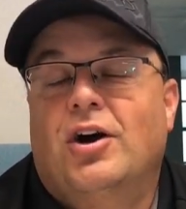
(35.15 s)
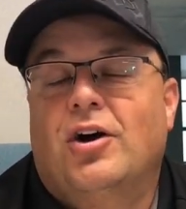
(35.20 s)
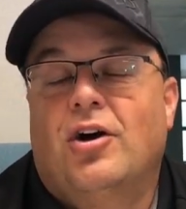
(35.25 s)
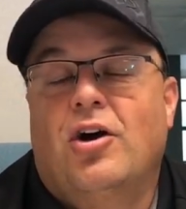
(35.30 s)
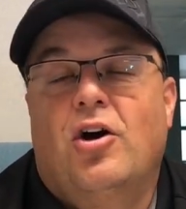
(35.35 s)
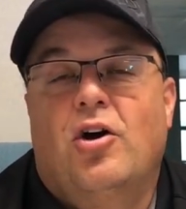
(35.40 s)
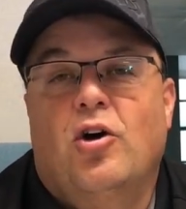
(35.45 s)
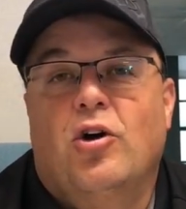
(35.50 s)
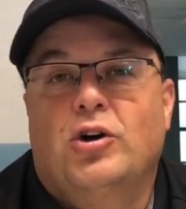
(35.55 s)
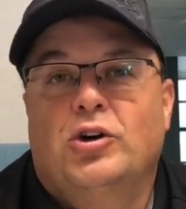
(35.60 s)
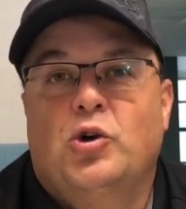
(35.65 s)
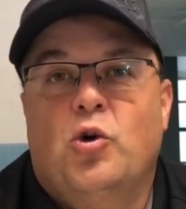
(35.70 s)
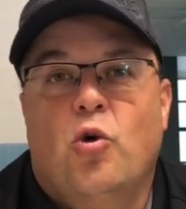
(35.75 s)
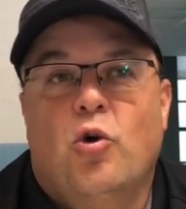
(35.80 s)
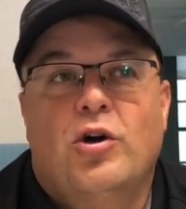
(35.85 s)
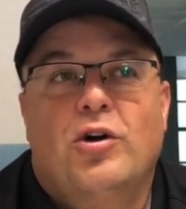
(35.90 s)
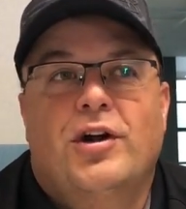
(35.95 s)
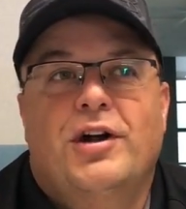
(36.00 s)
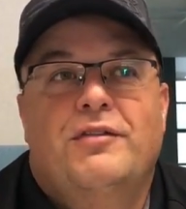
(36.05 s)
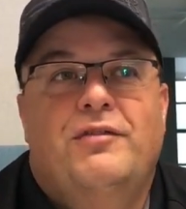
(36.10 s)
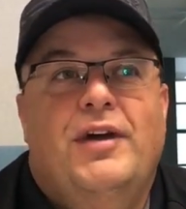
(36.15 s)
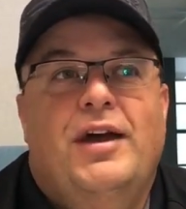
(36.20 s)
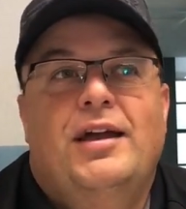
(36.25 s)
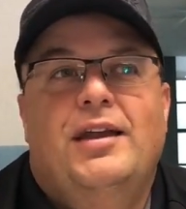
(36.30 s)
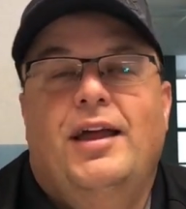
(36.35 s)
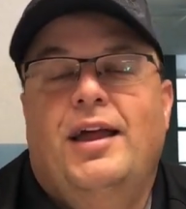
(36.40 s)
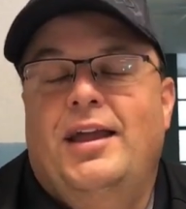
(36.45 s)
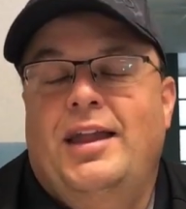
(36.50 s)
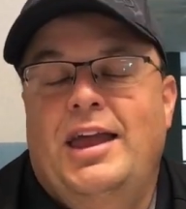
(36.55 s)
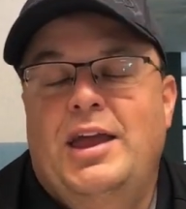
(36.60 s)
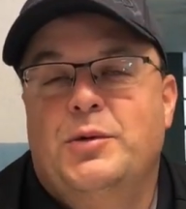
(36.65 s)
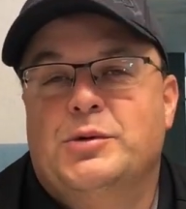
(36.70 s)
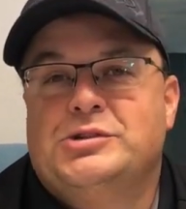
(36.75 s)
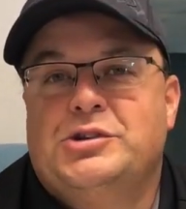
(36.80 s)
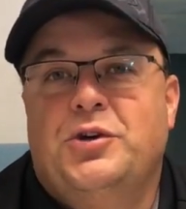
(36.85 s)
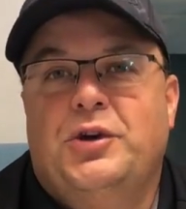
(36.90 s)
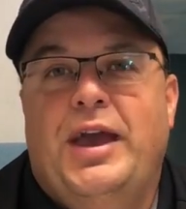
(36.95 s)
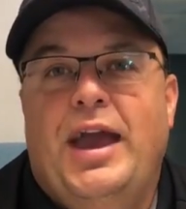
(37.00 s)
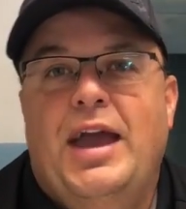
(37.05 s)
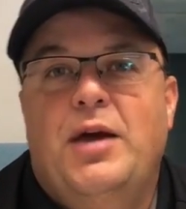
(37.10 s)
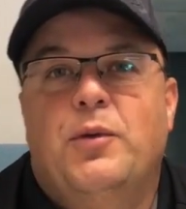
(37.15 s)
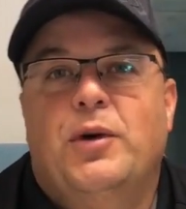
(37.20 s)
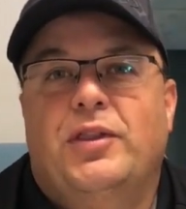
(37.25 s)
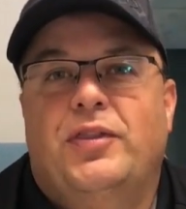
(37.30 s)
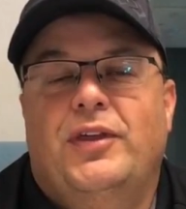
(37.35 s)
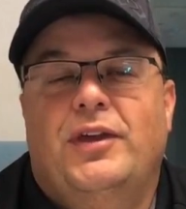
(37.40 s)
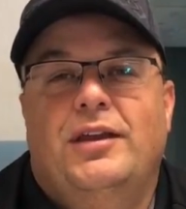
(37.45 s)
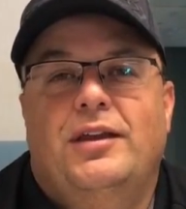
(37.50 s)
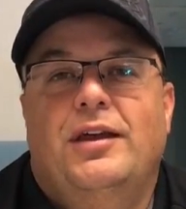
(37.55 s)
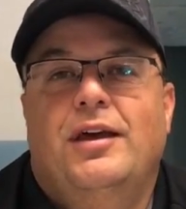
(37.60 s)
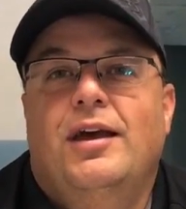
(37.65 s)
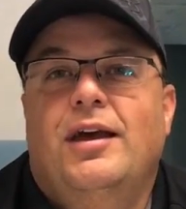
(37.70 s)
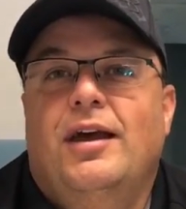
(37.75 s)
or a hard cornering event, and he was okay with it.